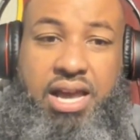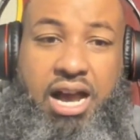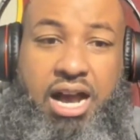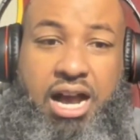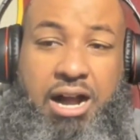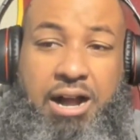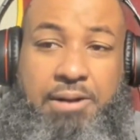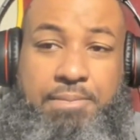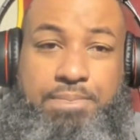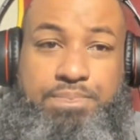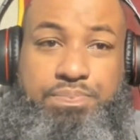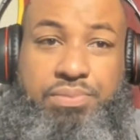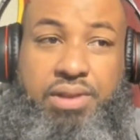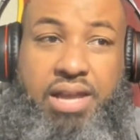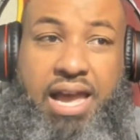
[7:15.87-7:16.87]

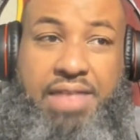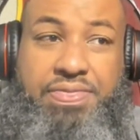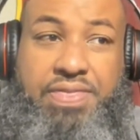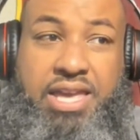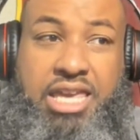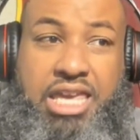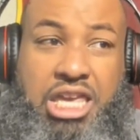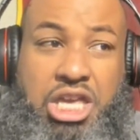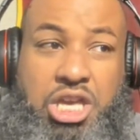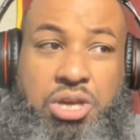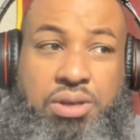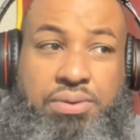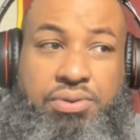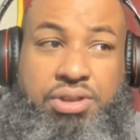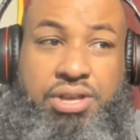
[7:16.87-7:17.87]
I think he